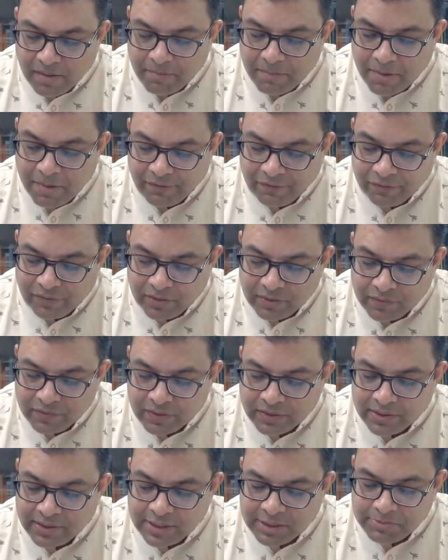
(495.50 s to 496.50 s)
By
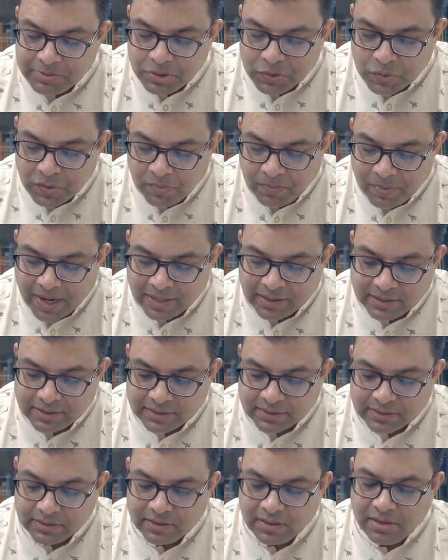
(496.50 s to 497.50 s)
fervor and spiritual
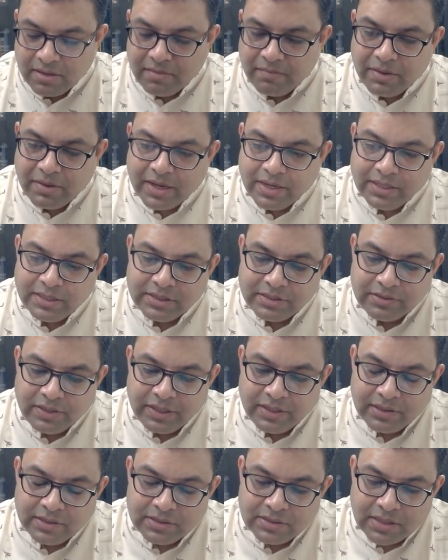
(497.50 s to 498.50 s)
practice, by
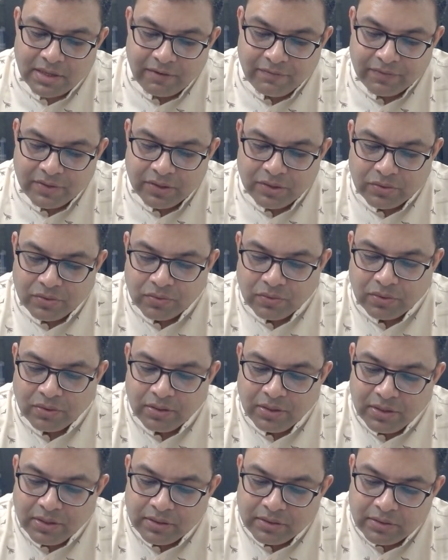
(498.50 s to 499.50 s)
restraint and self-control,
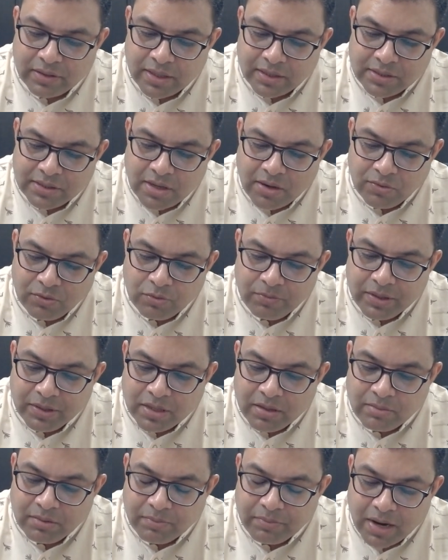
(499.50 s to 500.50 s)
that's how to
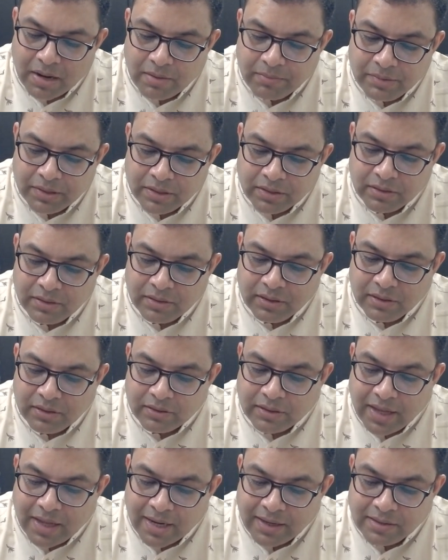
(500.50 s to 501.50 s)
become a Brahmin.
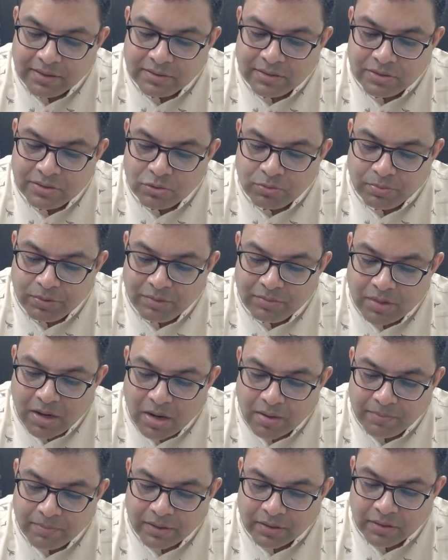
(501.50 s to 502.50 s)
That is the supreme
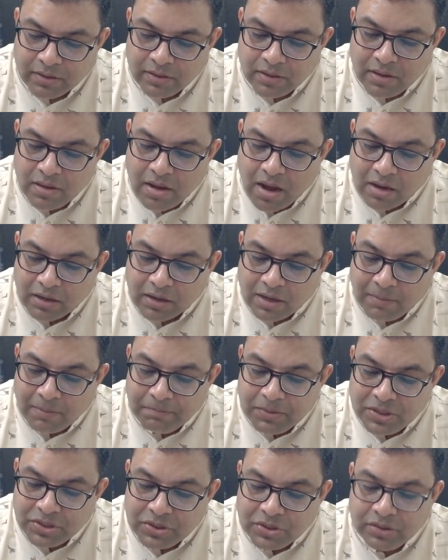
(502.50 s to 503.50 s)
Brahmin,
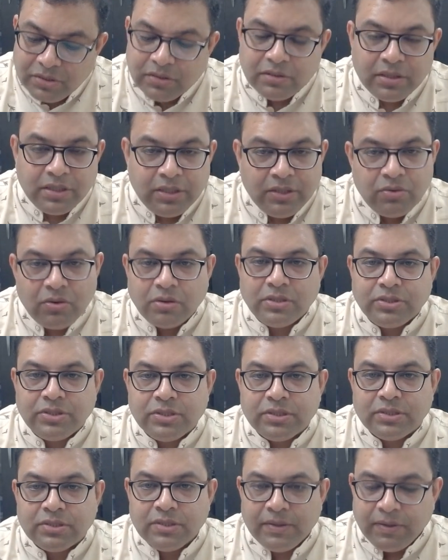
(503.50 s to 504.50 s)
accomplished in the three
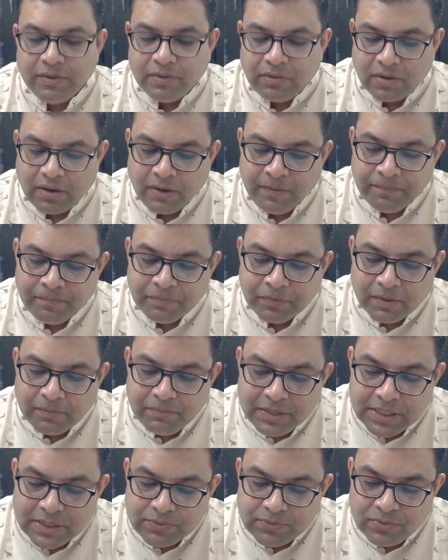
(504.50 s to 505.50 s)
knowledges, right?
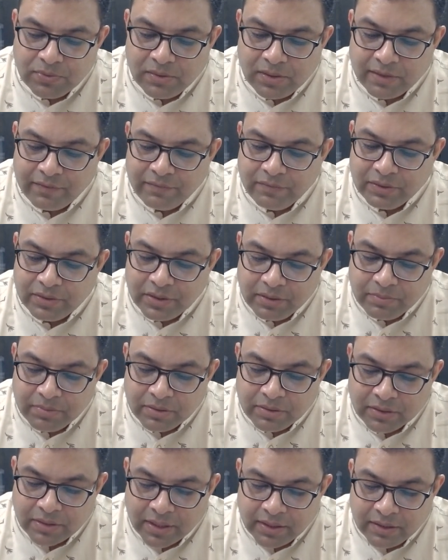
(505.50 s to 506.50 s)
Peaceful and with
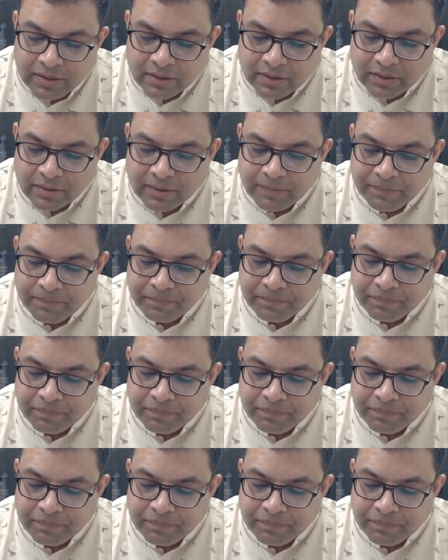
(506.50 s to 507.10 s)
rebirth ended.